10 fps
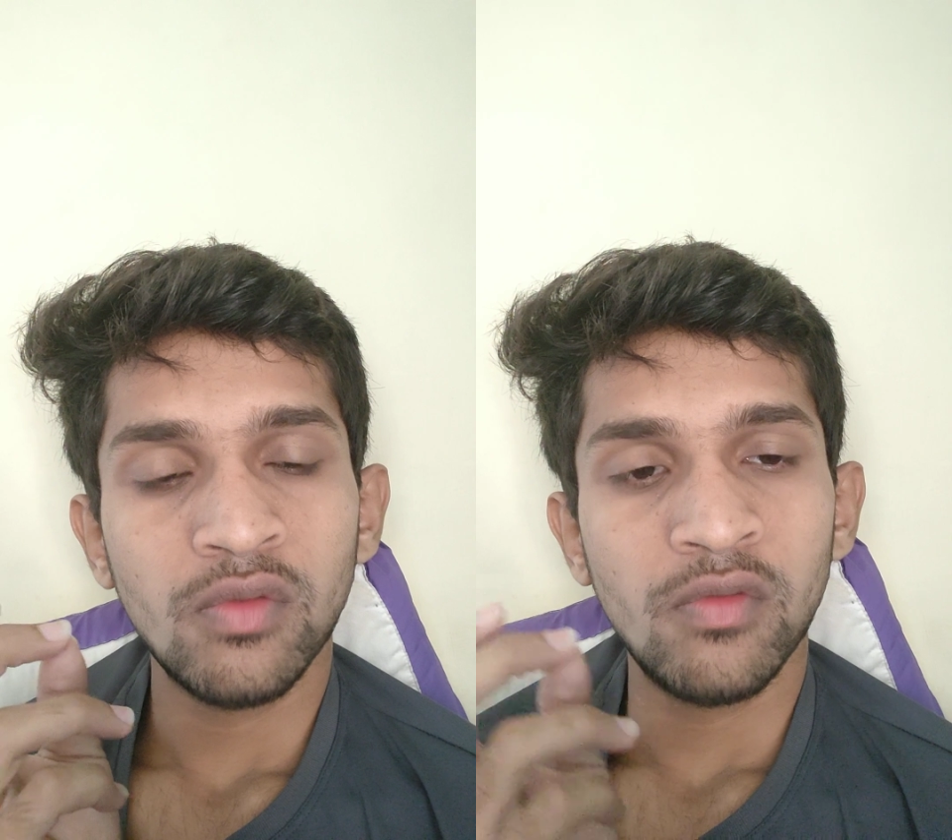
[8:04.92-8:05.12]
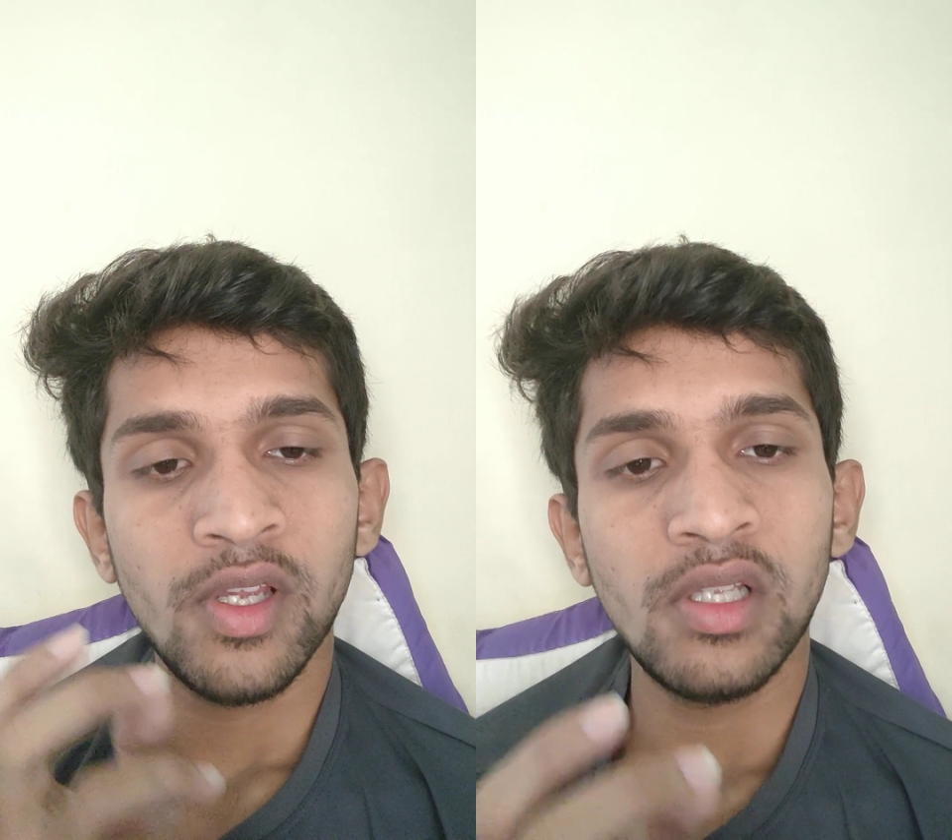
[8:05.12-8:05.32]

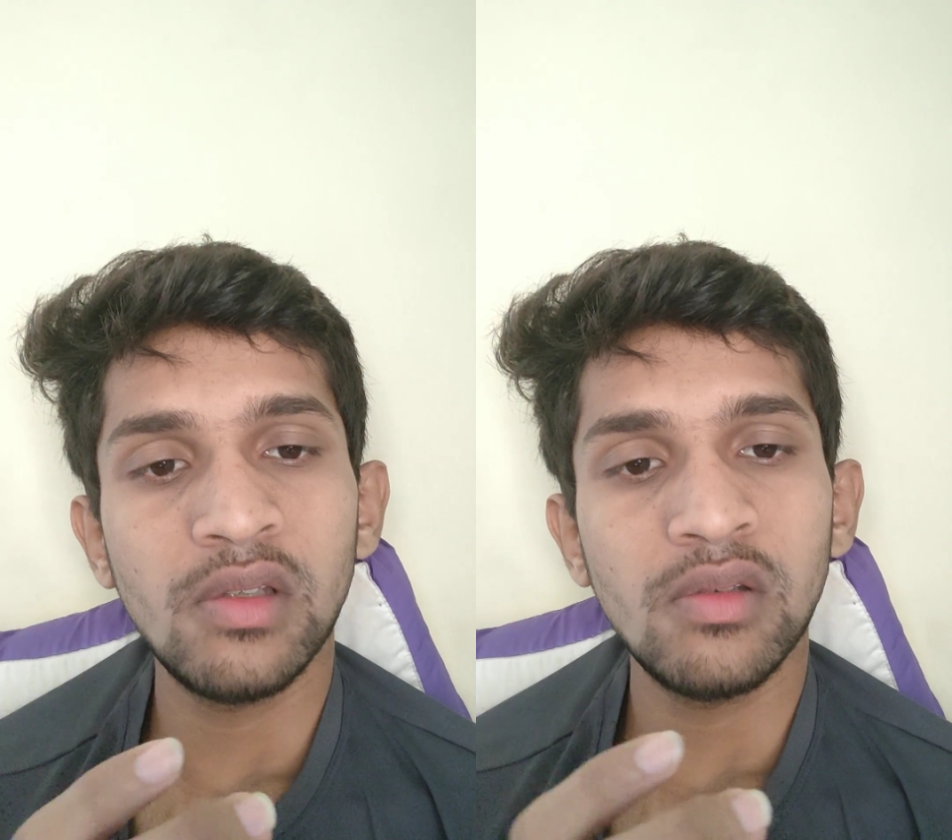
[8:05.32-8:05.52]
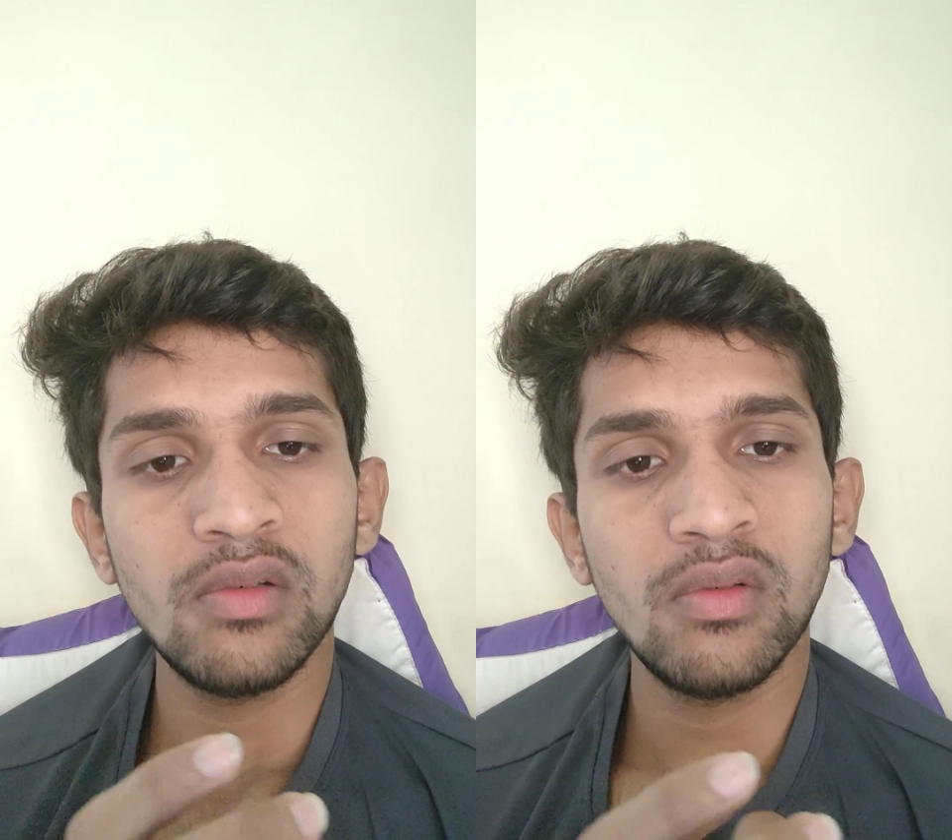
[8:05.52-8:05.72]

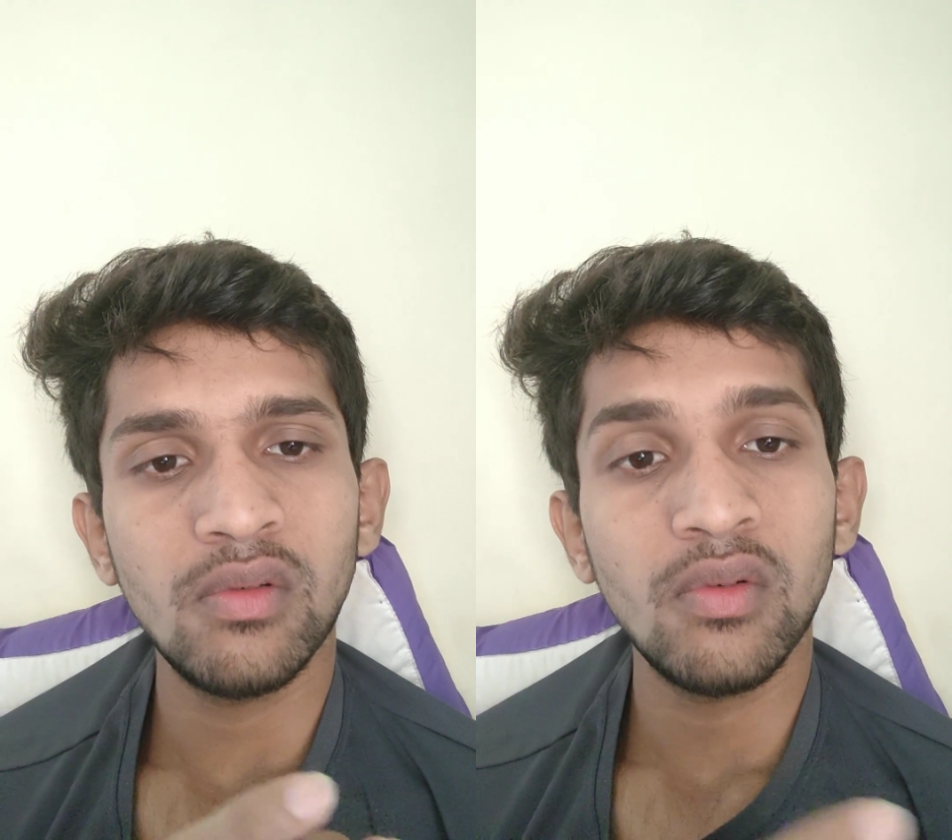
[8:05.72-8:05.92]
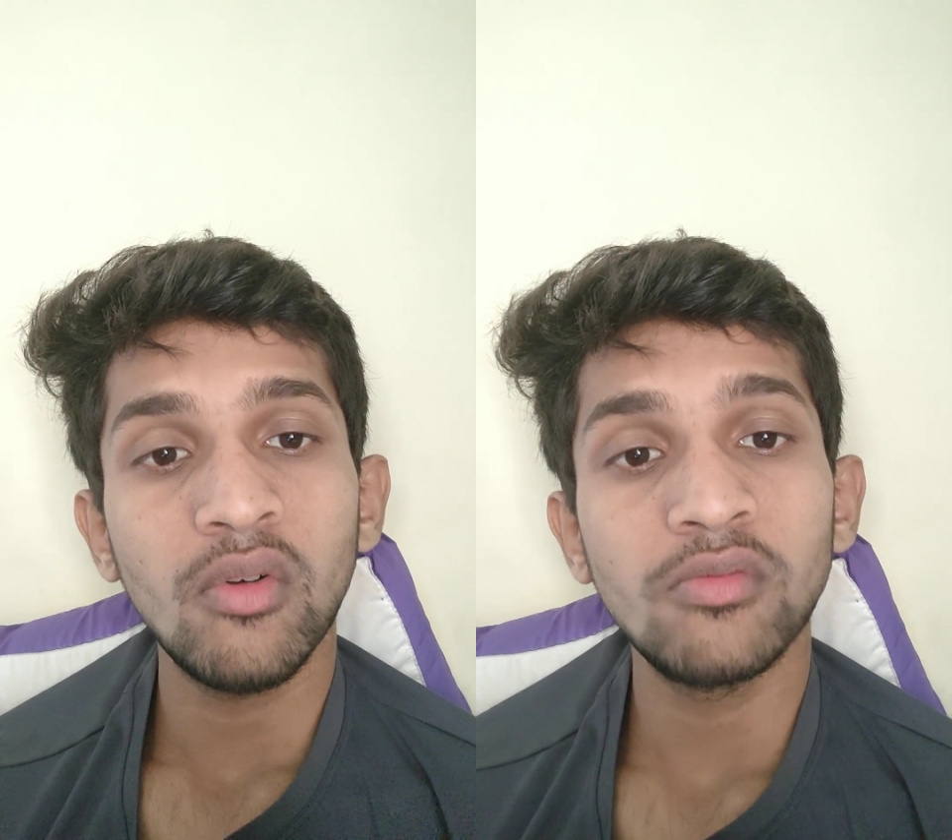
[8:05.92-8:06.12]
value
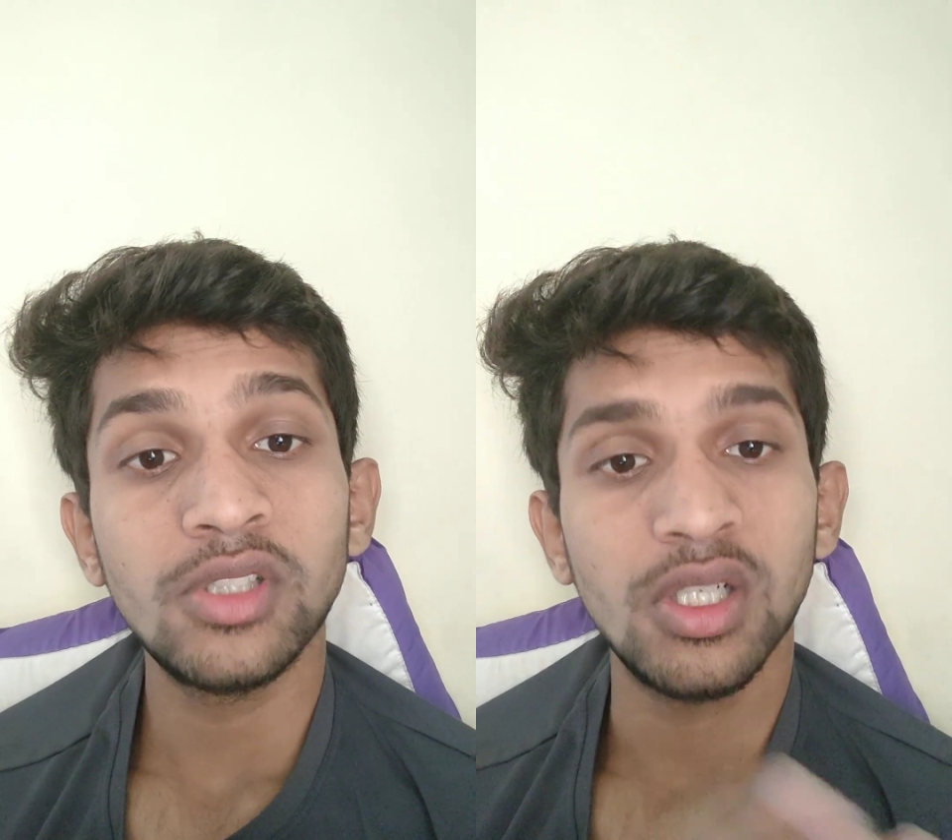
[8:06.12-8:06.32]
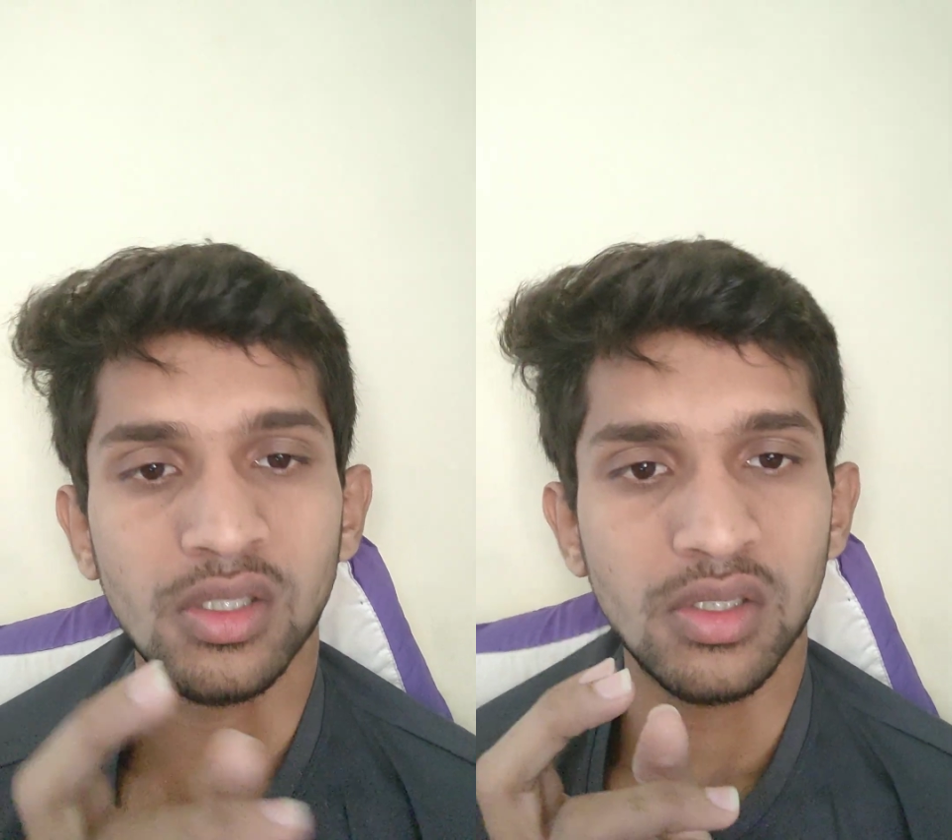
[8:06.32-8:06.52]

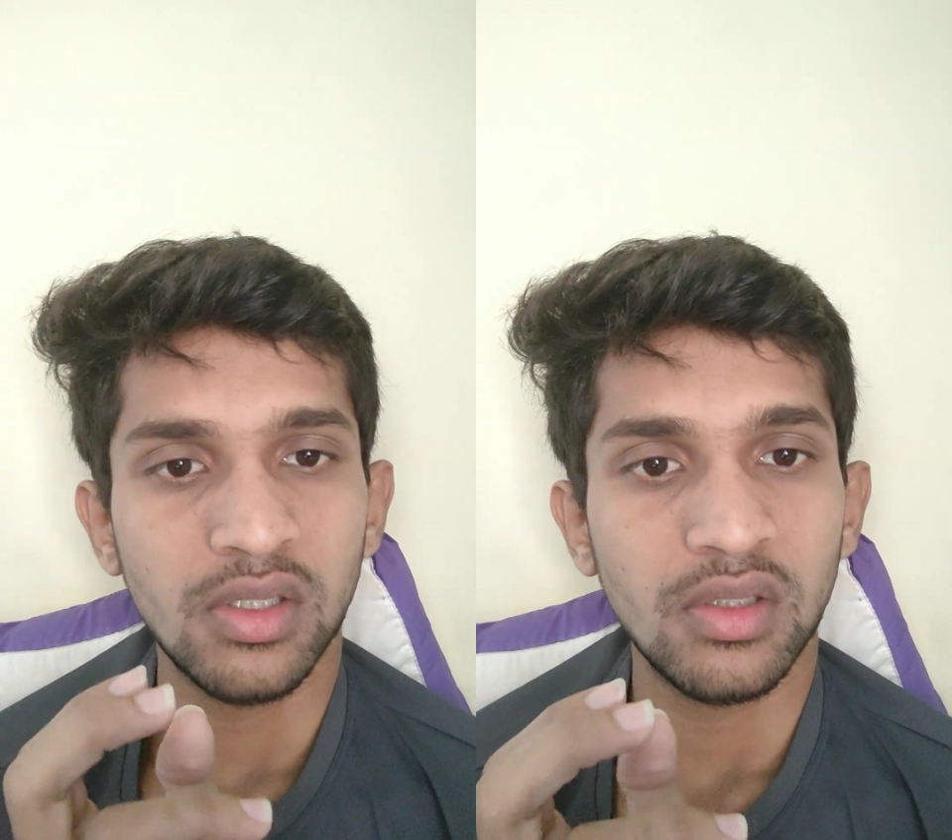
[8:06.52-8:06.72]
object.